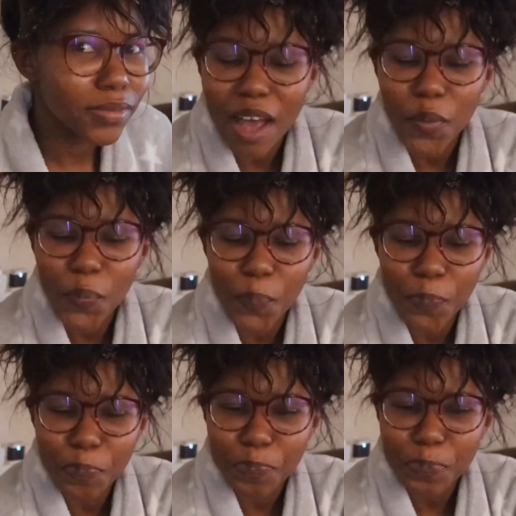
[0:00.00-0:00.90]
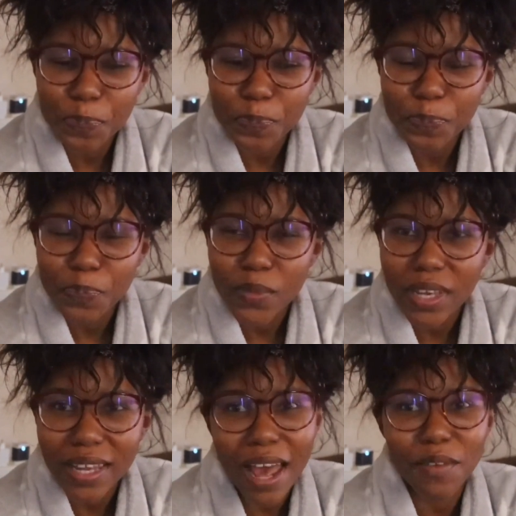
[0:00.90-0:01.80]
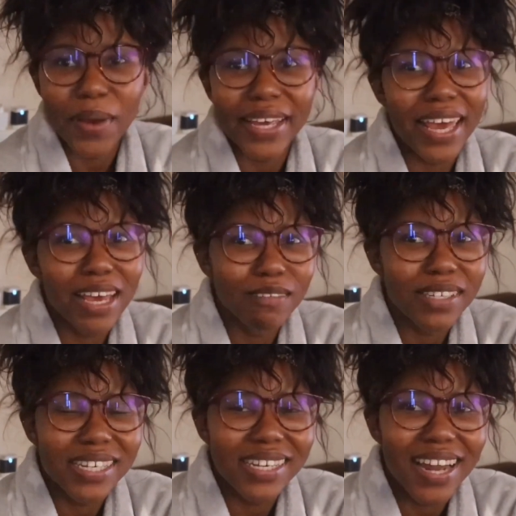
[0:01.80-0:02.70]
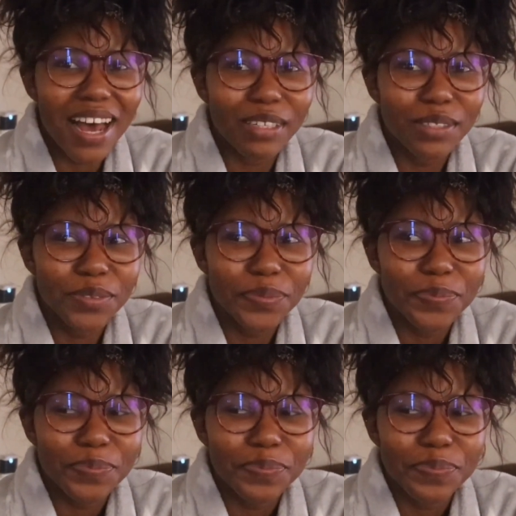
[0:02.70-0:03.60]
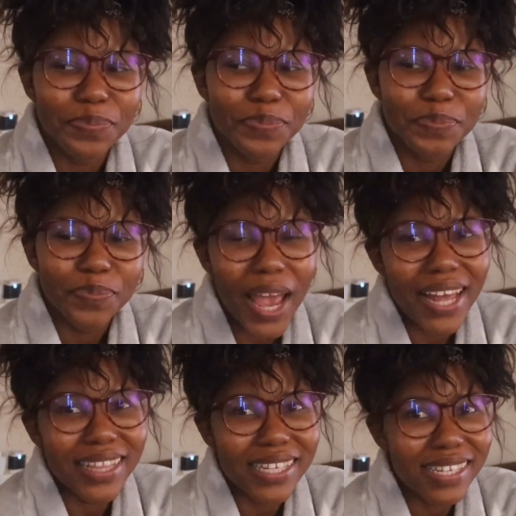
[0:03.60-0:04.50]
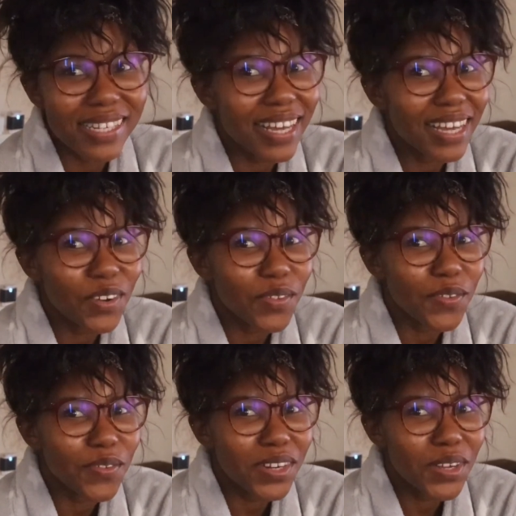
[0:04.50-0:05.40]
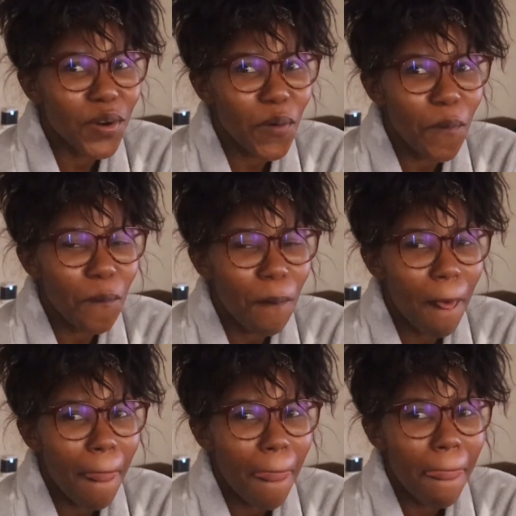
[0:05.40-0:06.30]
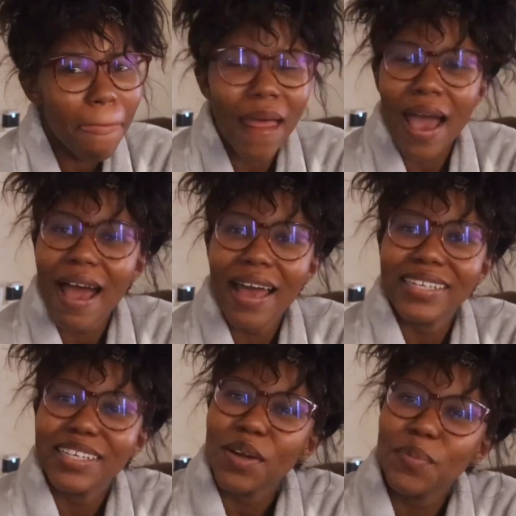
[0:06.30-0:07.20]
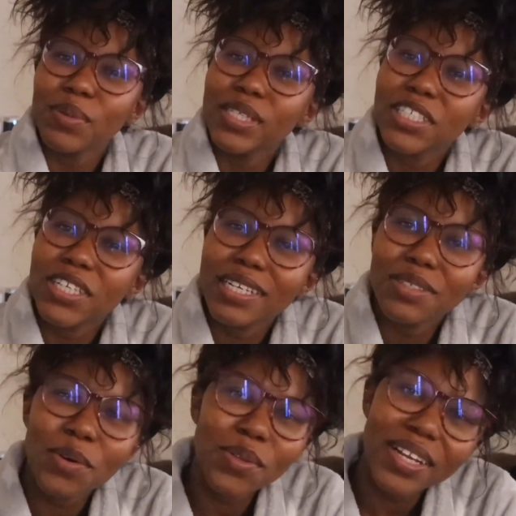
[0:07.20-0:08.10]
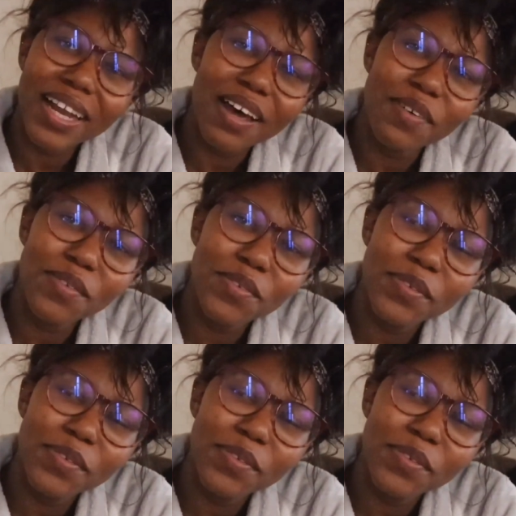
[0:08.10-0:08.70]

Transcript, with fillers: Um, gonna have my KFC now. And this is the end of the video. I appreciate all the love.